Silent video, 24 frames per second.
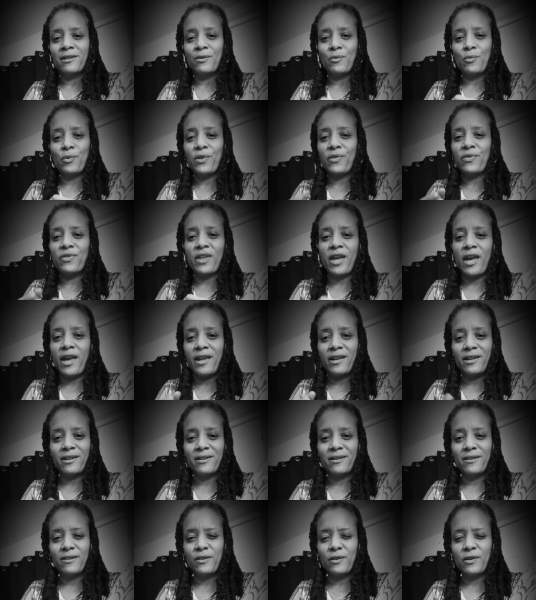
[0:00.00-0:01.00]
with that.
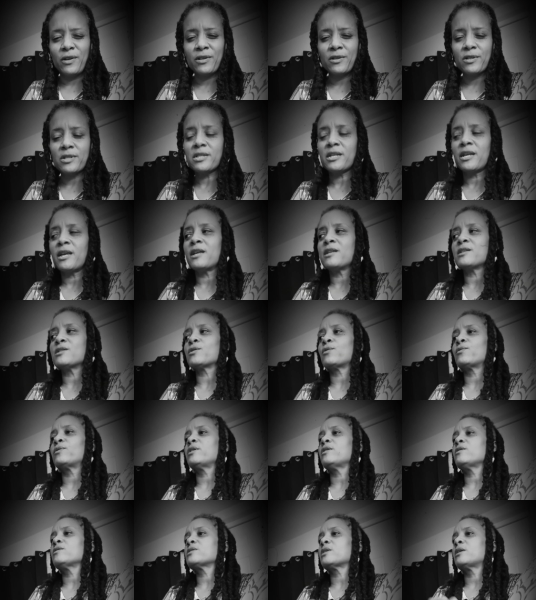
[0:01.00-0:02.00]
You understand? So
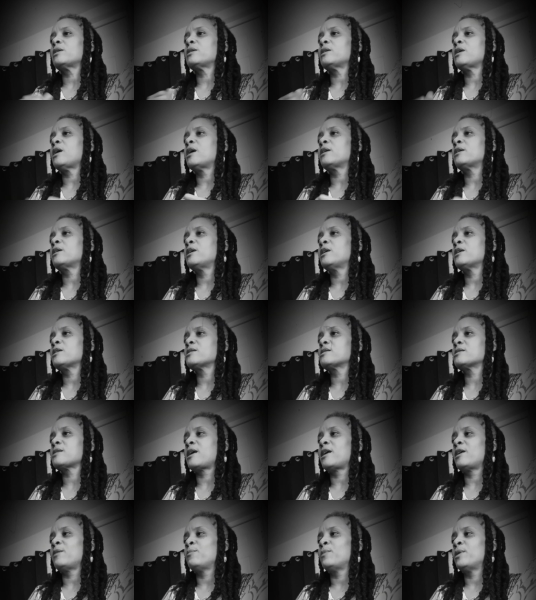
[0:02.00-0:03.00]
there's a lot of
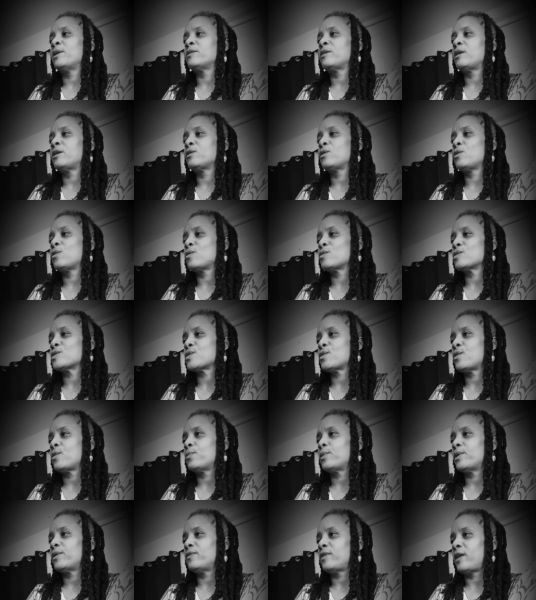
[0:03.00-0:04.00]
excitement that goes
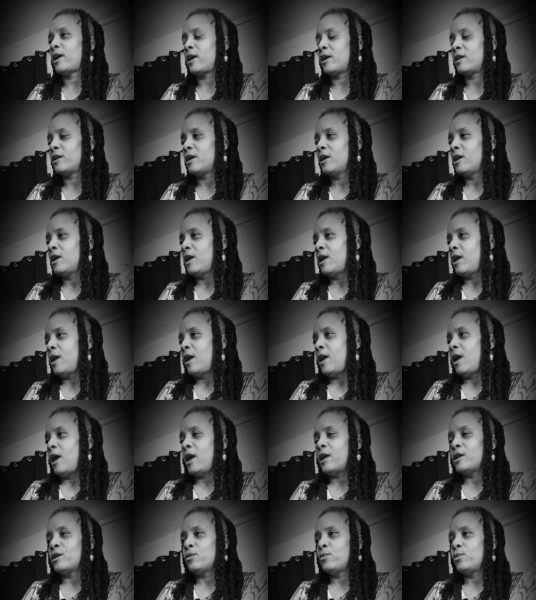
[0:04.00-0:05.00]
on with that.
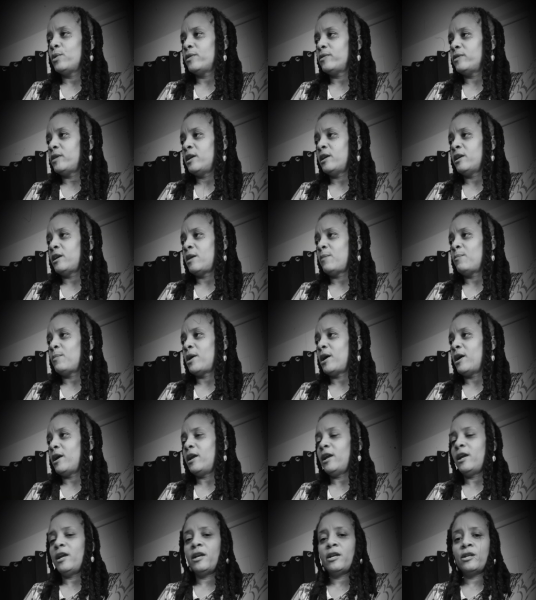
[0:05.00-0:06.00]
And you would think at
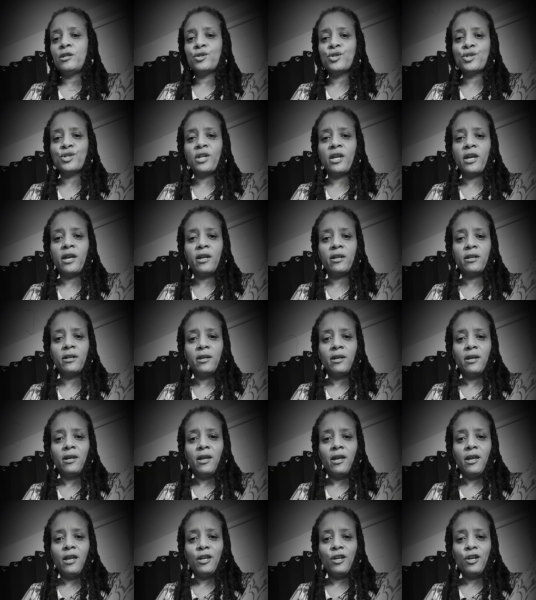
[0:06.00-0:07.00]
my age that,
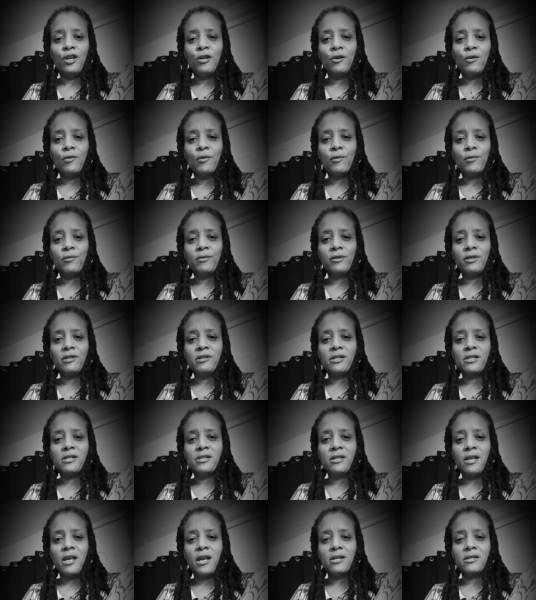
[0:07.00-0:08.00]
you know,
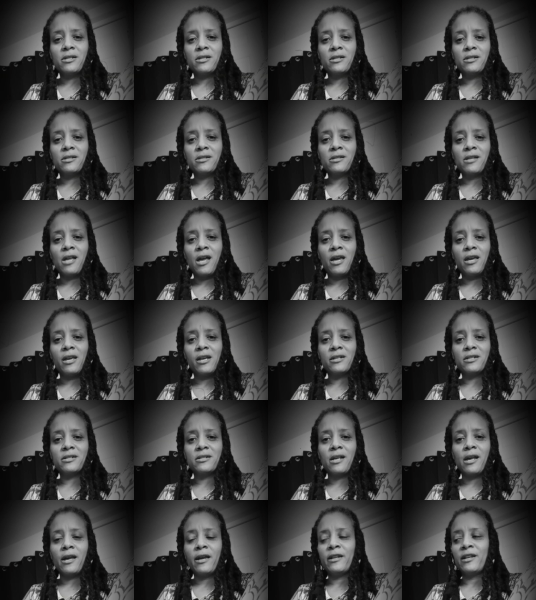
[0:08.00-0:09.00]
sex is not
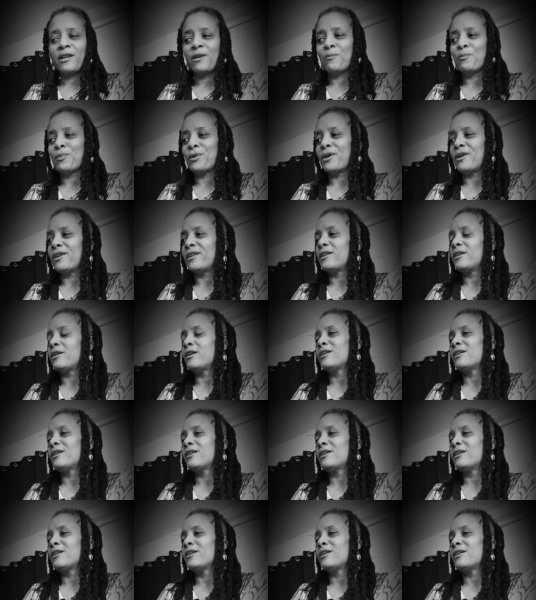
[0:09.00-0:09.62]
exciting, but